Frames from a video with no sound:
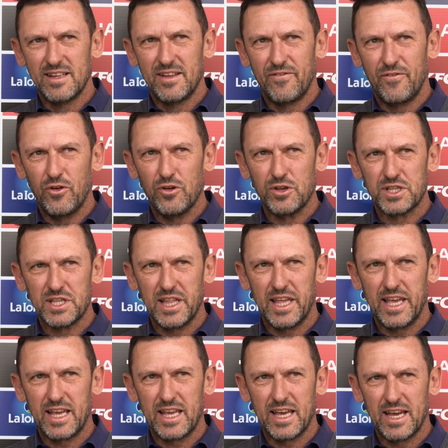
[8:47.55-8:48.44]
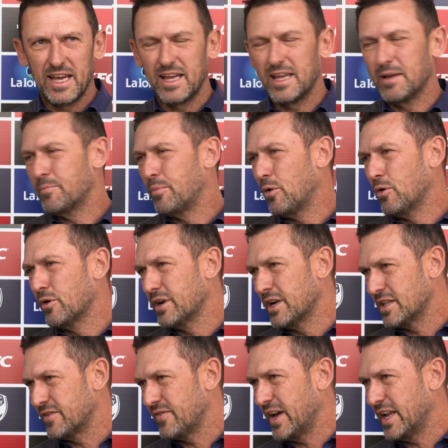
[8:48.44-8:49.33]
first leg
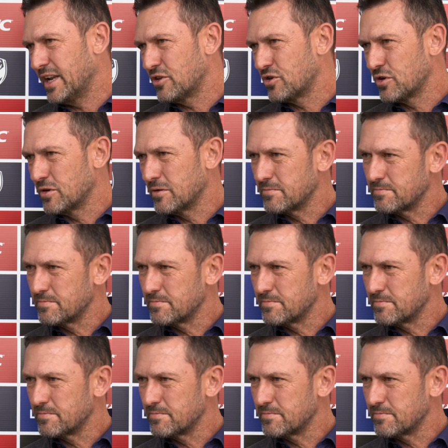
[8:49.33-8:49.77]
important advantage.